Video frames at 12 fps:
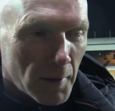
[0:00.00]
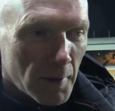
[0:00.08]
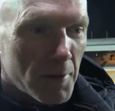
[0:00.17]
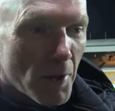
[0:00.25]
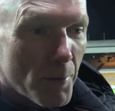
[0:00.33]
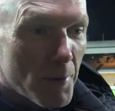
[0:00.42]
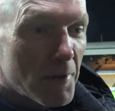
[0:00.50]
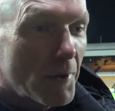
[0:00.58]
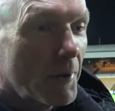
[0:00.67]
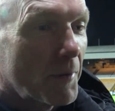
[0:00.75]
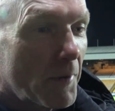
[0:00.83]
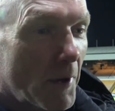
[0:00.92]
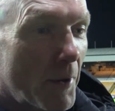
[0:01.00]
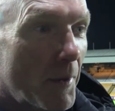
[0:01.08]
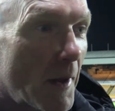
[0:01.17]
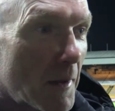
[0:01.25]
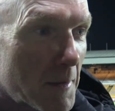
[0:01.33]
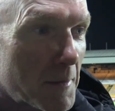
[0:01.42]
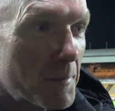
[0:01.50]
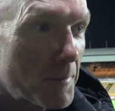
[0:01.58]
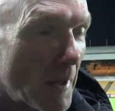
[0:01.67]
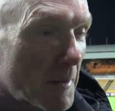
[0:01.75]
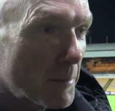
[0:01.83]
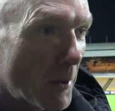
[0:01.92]
it's always good if you're out of
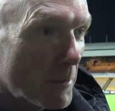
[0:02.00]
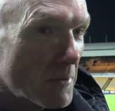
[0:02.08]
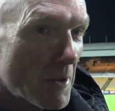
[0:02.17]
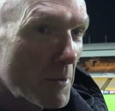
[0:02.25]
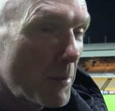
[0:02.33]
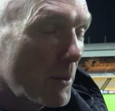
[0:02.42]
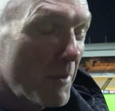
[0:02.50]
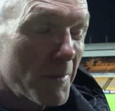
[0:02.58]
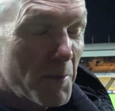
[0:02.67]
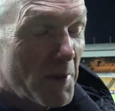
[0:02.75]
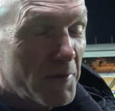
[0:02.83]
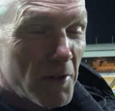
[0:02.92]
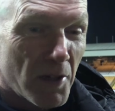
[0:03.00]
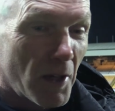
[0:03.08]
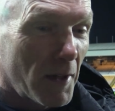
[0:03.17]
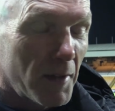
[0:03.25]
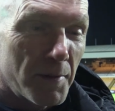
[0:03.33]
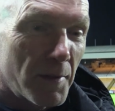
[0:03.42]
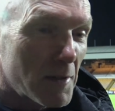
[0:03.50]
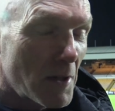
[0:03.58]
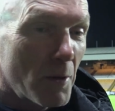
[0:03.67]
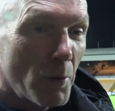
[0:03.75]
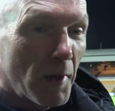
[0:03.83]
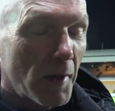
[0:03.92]
that bottom two. But we've just got to, there's a
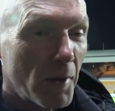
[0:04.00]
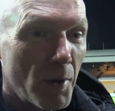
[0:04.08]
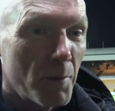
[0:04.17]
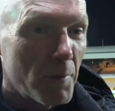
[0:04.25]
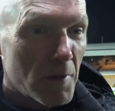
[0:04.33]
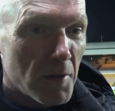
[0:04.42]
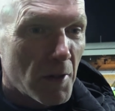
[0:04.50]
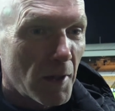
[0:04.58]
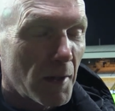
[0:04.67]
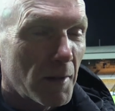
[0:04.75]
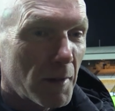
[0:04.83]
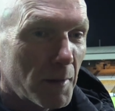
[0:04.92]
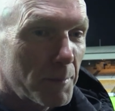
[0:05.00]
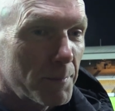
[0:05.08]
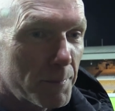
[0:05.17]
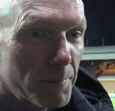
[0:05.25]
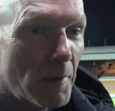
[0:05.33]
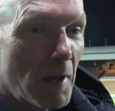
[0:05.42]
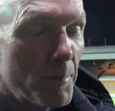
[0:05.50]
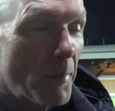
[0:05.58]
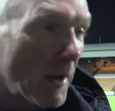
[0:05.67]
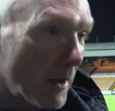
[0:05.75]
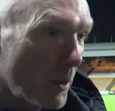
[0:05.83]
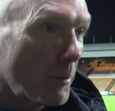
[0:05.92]
long way to go, and we've just got to keep
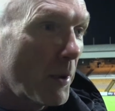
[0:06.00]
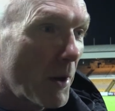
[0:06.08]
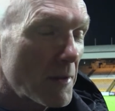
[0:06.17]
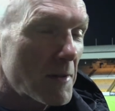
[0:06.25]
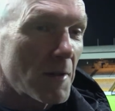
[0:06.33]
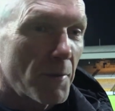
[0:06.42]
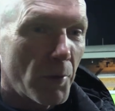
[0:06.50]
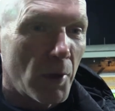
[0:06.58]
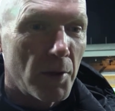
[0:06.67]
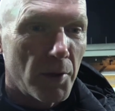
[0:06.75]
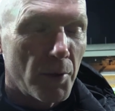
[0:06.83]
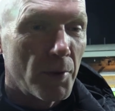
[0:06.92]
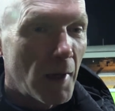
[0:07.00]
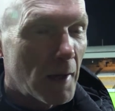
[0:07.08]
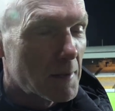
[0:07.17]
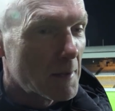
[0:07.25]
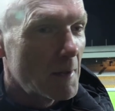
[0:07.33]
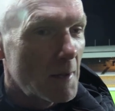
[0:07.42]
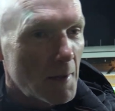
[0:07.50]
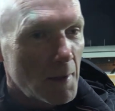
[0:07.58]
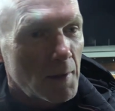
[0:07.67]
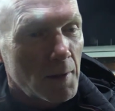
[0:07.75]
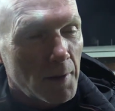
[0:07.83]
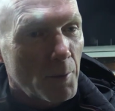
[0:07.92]
picking up points. And if we can do that,
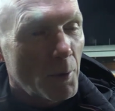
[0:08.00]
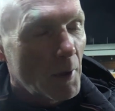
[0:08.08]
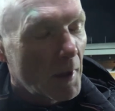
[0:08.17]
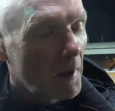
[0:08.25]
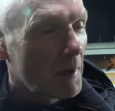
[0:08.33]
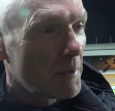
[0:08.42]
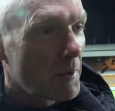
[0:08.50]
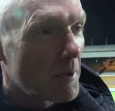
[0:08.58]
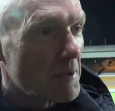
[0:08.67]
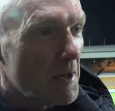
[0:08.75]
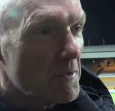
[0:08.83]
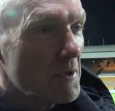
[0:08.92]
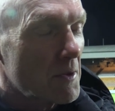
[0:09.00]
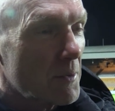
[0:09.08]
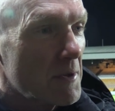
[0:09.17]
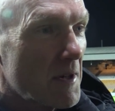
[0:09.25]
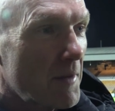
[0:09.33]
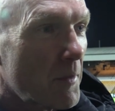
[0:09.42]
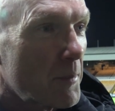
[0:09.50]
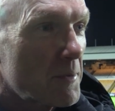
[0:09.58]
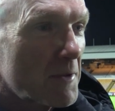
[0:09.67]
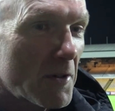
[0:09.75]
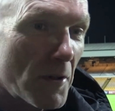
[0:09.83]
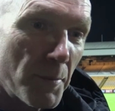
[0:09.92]
then we can get ourselves into a safer
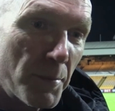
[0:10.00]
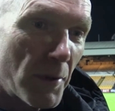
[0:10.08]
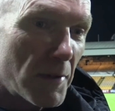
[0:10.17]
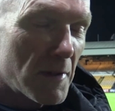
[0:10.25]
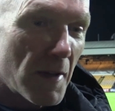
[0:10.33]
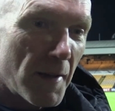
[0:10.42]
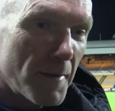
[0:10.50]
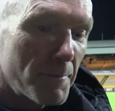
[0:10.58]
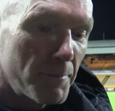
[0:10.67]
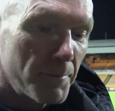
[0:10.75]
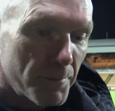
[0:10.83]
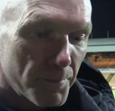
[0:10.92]
position. But an